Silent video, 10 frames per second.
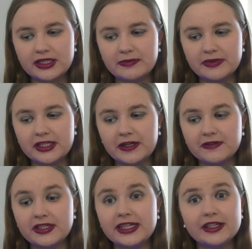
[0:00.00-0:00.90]

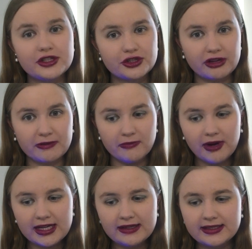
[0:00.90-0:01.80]
themselves in extreme
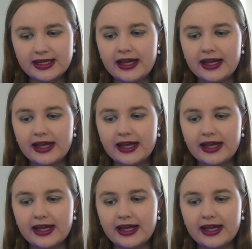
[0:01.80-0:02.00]
ways